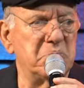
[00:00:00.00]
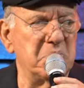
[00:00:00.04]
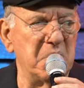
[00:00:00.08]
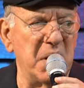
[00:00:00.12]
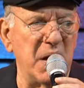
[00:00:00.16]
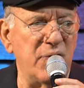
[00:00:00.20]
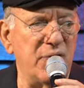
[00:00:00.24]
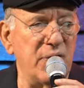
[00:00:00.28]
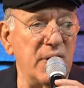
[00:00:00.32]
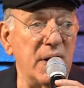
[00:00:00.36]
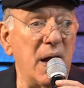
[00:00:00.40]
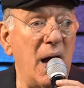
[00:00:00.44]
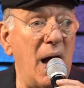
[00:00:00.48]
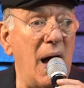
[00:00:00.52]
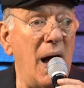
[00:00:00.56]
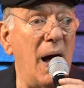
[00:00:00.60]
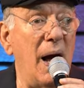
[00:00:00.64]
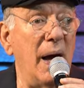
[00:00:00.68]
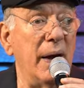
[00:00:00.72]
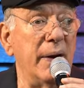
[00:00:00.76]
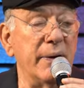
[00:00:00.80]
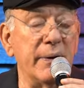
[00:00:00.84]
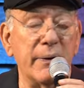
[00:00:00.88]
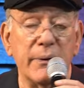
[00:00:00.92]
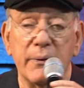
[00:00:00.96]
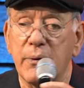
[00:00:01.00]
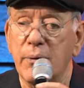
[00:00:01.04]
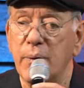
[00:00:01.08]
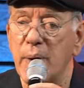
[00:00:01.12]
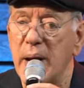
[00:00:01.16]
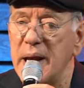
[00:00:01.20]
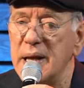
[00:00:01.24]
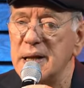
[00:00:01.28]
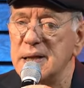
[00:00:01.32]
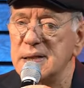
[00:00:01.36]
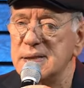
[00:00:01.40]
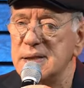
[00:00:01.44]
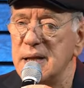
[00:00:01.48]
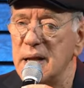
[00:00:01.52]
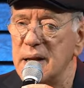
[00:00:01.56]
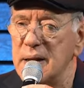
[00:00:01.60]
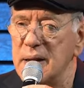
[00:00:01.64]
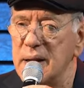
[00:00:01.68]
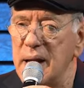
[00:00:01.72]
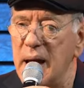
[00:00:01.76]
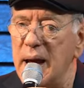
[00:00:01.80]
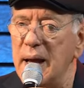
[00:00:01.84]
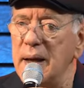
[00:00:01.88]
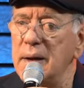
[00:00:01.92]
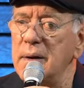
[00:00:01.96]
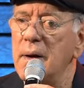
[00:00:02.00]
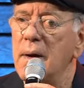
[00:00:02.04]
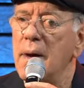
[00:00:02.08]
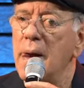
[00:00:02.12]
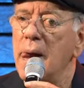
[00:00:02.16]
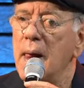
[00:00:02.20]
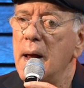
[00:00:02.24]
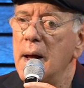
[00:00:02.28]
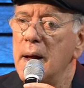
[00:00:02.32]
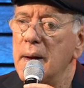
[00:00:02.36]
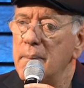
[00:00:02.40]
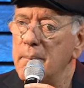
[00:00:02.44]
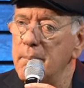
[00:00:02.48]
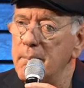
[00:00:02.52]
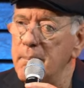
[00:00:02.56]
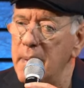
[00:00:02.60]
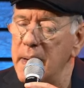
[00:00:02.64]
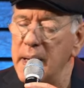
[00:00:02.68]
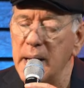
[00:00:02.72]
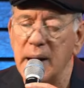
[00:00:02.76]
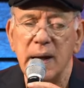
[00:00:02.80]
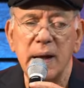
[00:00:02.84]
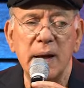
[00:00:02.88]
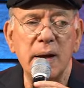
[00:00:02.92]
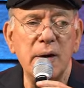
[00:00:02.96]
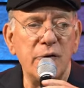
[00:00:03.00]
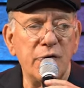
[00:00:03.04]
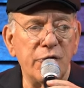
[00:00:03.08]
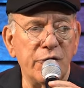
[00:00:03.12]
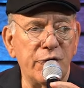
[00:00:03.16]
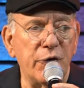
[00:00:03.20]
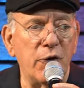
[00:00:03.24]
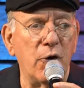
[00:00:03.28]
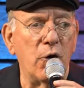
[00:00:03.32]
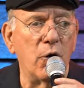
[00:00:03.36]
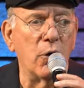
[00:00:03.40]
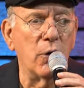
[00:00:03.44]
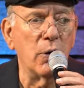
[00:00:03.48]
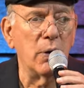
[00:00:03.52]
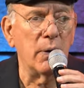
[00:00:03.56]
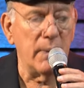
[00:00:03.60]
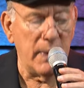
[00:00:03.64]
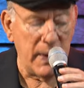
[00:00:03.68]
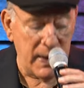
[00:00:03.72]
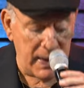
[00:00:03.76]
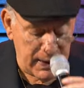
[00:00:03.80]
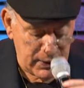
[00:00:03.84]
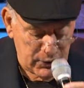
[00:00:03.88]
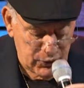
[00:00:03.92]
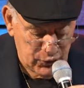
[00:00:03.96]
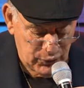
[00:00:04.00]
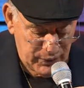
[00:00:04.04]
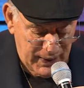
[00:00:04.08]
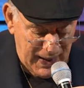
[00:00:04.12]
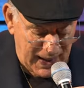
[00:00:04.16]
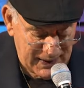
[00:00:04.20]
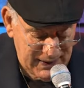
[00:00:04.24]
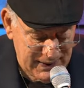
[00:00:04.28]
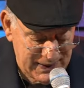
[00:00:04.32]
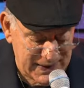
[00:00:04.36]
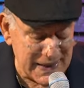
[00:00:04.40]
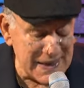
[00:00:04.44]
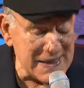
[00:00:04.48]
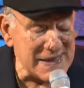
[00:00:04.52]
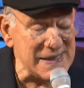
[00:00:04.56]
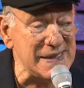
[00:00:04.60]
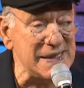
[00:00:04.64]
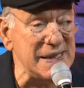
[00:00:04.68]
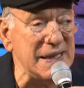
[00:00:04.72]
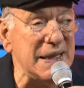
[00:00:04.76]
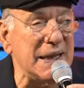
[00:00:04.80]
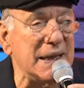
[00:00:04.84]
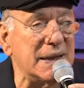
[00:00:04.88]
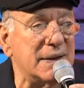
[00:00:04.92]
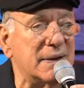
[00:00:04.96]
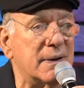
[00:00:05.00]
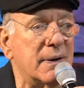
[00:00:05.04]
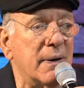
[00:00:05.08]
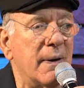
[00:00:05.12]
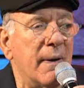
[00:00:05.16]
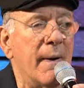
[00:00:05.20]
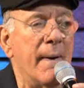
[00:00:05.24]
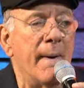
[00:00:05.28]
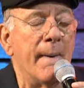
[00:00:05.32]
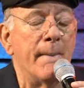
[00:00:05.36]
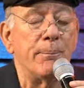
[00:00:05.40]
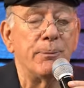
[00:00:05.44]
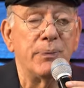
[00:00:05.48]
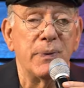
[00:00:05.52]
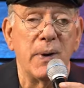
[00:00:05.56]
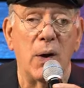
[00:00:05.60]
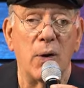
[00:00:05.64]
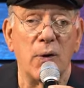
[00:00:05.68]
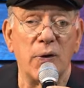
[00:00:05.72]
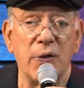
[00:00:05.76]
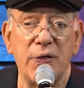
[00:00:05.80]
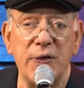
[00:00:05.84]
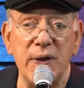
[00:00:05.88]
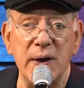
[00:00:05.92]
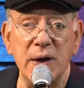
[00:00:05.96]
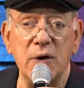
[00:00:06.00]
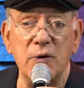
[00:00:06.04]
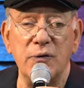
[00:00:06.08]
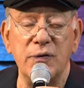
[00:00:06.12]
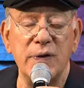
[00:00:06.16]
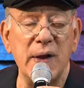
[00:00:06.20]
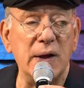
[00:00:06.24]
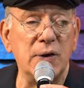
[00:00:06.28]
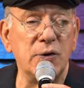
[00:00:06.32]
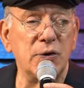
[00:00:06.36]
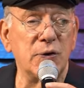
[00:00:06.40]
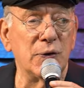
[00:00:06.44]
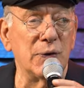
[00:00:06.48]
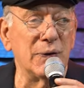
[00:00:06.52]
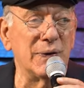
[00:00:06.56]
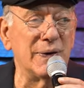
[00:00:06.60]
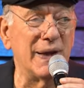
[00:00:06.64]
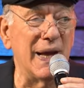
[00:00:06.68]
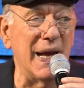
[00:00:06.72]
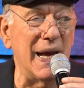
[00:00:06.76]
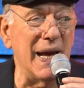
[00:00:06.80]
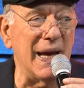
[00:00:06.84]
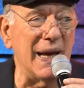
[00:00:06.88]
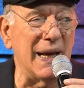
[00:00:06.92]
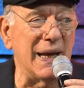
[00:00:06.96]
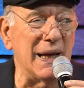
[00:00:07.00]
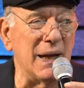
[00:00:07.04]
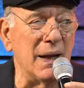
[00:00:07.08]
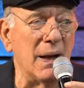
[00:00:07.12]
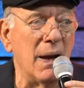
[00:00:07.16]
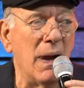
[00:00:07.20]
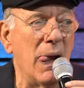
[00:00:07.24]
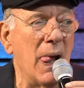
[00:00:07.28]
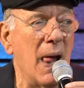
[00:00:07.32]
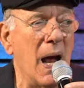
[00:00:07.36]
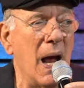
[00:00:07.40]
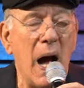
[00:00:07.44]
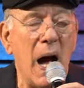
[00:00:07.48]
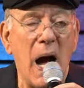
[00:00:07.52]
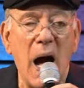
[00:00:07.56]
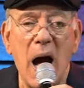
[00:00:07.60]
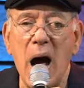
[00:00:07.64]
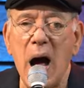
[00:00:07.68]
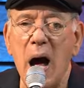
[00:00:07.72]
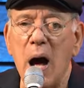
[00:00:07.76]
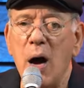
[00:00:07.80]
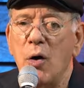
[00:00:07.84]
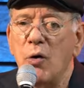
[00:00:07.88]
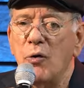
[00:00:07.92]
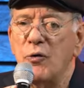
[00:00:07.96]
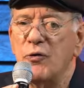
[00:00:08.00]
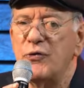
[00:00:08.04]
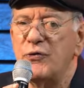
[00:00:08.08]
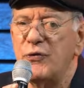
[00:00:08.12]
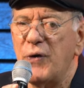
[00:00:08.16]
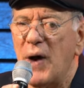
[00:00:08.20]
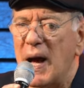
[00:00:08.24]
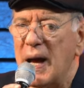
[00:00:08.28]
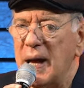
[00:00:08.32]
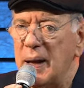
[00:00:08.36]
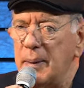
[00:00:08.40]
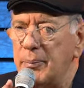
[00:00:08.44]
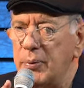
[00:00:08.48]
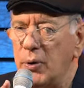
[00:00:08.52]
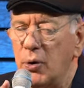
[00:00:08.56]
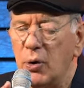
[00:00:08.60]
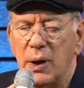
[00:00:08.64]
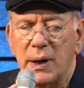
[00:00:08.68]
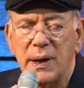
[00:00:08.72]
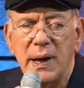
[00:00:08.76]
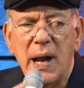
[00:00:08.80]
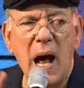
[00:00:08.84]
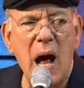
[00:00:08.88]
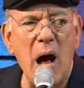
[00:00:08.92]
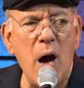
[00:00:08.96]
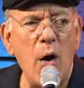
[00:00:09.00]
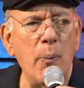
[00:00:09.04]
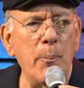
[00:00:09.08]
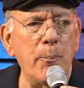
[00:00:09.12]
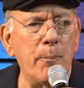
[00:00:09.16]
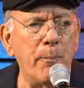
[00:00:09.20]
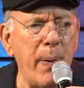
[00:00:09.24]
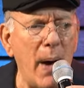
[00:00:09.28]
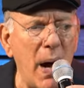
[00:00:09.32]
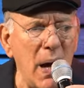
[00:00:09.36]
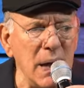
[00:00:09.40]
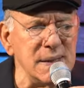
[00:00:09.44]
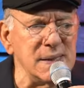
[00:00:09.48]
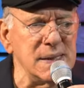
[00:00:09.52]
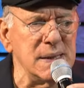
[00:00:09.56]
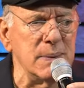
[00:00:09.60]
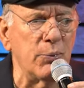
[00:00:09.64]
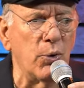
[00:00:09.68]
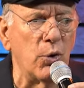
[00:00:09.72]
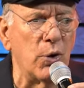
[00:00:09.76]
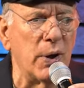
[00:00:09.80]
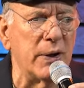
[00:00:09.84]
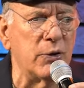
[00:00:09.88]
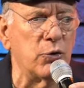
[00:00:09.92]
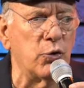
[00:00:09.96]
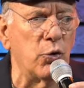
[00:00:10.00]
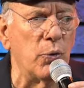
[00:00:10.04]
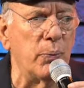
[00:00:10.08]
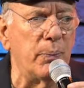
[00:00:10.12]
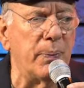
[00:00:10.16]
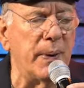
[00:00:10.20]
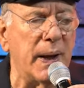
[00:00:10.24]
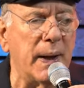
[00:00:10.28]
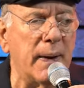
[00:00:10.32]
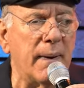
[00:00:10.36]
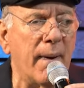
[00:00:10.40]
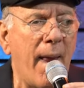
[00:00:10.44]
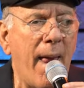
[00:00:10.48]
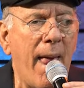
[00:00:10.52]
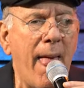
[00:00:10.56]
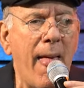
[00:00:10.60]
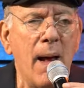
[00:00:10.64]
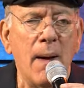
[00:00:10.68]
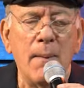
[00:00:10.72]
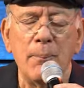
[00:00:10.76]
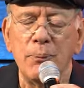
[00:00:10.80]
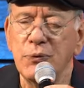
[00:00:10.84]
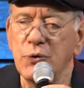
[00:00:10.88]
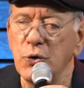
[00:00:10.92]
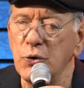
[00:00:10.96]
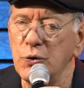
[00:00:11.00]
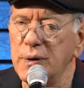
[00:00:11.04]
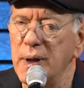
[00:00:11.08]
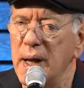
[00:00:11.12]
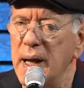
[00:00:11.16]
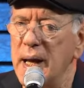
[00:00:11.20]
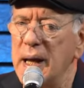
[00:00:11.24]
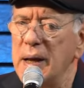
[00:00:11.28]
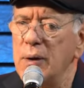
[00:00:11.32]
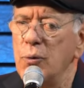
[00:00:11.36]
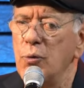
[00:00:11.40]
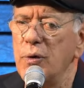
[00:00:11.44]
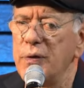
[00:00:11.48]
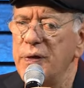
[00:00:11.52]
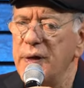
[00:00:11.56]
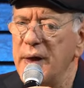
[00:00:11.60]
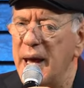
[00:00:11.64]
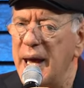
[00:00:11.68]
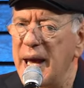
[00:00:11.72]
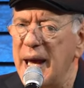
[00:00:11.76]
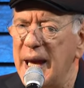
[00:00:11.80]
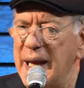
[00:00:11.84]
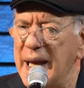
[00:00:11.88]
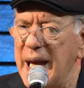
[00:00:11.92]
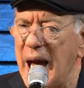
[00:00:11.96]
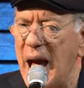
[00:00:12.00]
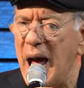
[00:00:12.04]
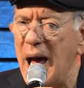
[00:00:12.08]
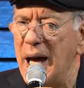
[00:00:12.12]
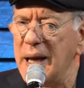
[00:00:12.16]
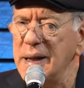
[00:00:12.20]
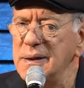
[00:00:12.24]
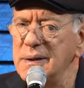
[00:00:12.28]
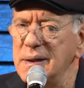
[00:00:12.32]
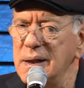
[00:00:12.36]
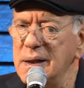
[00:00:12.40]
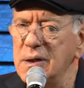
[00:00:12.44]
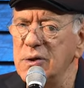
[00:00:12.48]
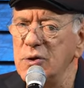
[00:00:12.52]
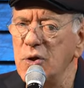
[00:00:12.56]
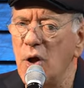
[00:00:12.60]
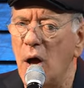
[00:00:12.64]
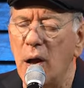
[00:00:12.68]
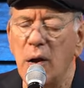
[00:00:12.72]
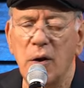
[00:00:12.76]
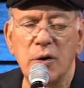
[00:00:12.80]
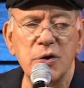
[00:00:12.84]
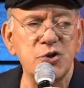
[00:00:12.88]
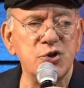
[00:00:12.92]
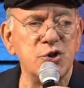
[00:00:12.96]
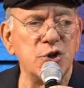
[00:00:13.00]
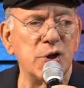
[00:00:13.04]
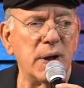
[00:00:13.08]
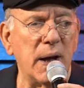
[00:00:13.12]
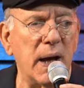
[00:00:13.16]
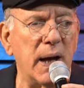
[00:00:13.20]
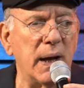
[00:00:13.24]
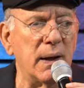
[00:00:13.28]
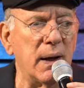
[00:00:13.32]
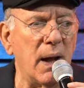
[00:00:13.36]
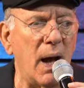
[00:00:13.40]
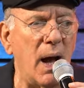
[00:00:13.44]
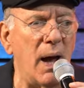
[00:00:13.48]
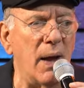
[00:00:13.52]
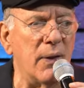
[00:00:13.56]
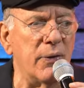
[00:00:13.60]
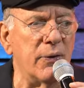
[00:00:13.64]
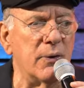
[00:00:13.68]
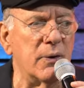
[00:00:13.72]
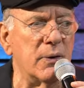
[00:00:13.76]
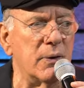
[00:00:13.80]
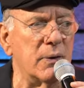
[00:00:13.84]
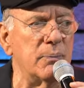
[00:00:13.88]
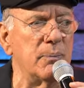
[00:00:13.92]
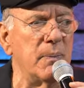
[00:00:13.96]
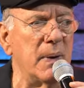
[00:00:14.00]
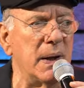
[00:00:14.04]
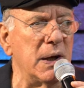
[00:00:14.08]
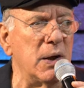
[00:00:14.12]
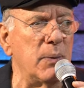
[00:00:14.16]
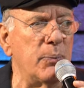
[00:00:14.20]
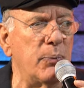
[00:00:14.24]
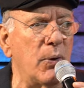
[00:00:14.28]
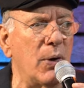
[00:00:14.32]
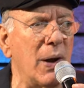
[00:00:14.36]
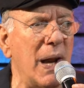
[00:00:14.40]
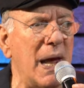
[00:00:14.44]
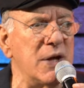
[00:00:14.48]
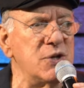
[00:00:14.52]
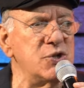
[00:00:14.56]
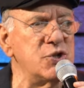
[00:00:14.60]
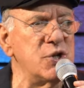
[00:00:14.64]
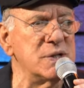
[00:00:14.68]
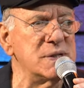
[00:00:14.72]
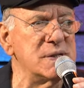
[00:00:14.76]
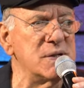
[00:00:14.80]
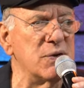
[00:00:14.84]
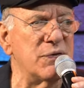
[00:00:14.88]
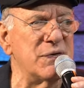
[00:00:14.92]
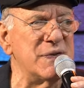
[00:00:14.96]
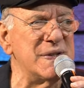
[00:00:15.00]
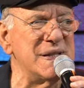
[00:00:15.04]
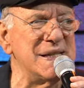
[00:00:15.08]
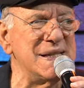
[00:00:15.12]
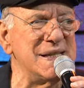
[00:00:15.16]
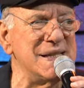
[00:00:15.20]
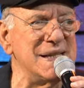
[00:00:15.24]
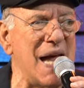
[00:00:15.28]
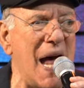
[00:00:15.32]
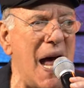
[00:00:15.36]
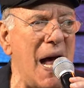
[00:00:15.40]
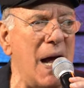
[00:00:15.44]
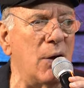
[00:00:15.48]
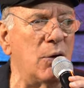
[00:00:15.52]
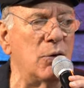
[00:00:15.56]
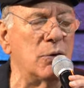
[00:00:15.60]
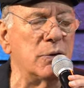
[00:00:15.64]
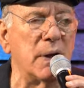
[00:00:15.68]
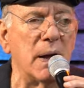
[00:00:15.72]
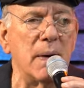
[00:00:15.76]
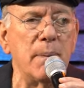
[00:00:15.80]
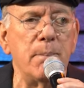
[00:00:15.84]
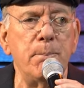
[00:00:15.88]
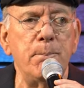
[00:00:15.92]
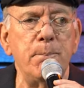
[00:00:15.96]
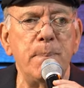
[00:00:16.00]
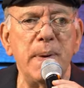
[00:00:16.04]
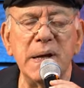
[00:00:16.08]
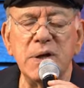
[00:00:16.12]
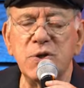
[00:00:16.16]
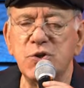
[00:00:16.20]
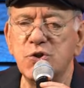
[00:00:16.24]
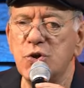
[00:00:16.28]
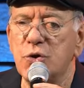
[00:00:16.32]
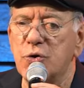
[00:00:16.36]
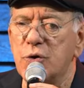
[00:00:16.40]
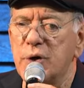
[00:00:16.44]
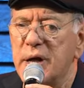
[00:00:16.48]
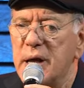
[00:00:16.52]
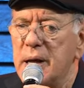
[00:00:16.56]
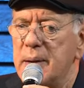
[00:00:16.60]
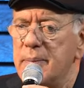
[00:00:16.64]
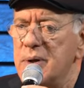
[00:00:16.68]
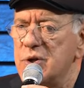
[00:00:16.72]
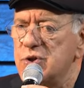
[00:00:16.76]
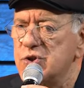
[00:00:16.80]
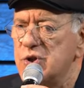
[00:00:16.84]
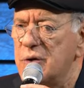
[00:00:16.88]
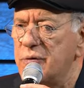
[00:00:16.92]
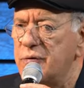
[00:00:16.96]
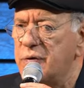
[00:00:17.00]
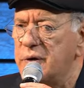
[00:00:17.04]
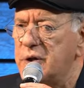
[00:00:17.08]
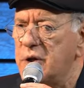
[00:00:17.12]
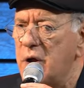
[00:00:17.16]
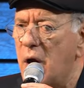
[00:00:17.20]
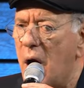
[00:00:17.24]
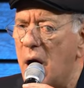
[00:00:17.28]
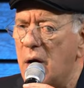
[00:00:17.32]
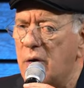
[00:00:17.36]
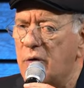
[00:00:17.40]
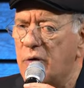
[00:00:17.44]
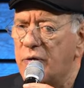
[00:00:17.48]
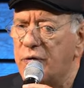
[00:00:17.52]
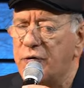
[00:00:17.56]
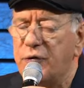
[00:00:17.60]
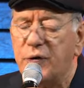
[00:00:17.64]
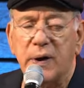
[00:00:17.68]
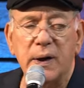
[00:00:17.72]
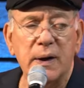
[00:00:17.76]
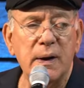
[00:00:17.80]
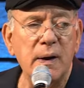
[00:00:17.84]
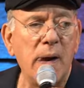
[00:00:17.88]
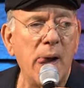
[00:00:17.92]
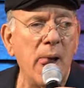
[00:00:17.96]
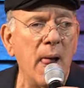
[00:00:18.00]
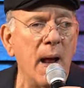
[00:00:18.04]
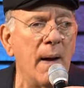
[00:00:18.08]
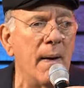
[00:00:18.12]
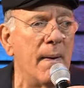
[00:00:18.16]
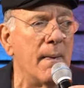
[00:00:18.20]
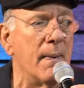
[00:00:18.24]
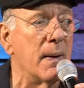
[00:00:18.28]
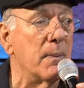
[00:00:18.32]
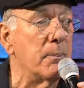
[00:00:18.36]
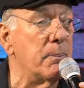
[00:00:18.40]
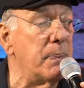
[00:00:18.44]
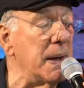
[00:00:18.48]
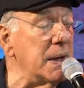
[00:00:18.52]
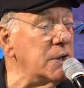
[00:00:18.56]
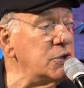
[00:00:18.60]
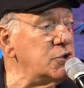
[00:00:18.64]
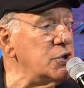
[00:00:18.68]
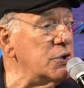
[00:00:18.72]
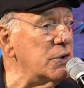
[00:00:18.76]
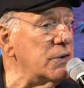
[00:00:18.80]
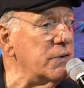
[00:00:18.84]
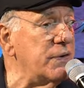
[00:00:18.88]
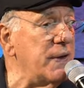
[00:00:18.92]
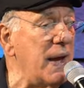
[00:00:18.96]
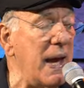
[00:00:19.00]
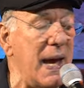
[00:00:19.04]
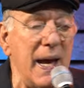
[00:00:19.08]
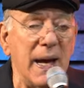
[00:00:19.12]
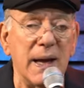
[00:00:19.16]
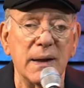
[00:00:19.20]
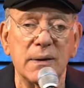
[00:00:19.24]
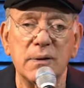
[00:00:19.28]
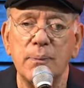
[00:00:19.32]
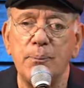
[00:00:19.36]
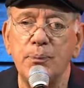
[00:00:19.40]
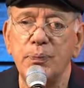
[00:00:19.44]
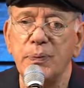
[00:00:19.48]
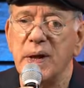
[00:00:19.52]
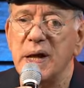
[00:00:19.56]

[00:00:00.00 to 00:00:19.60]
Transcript: Even higher ranks than that may fall to that deceit. Now, think of that today, how viable and how possible it will be. Today, with the AI technology and other manipulations of sound and picture, image and videography, picture that.